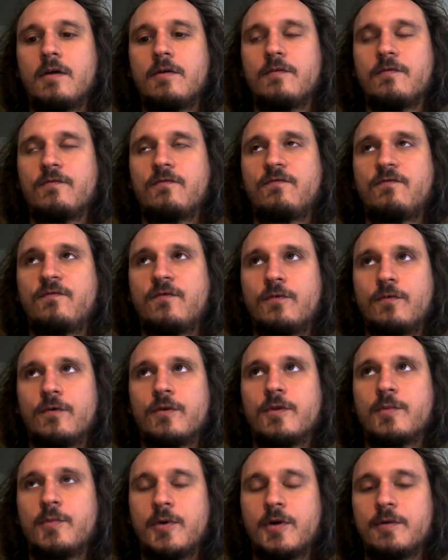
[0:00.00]

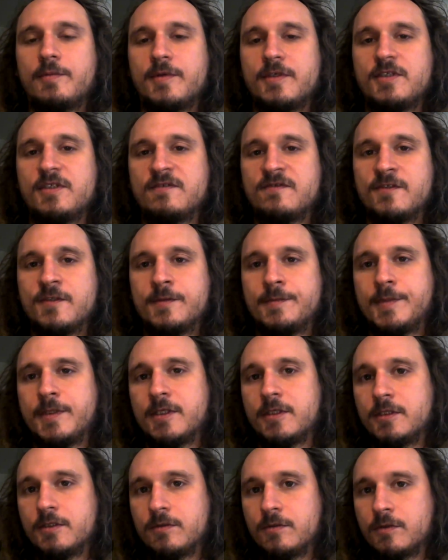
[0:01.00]
for the purpose of
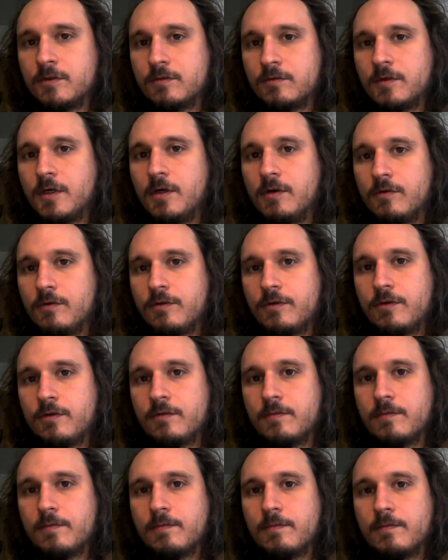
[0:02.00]
spiritual growth.
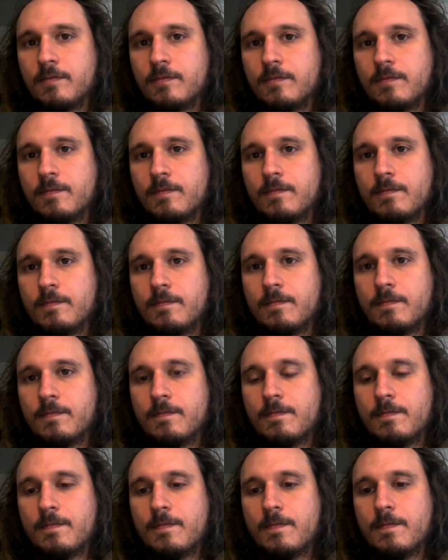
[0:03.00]

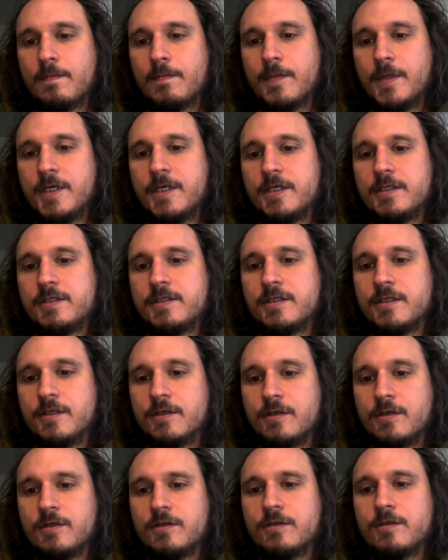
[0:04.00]
Because the
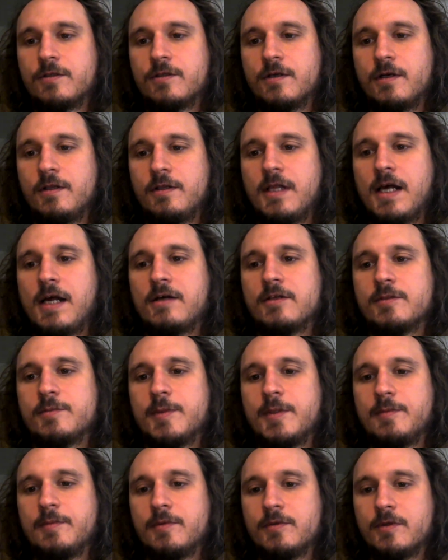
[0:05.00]
Earth allows
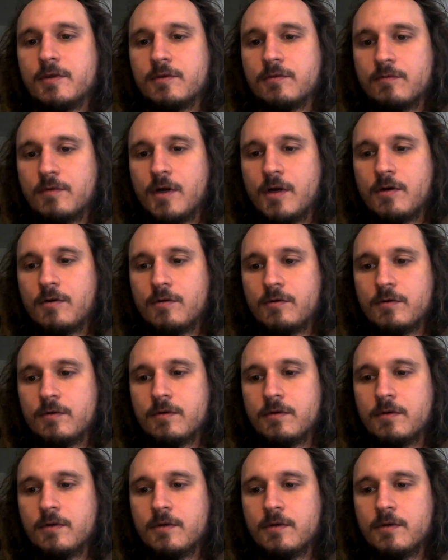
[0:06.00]
people to grow.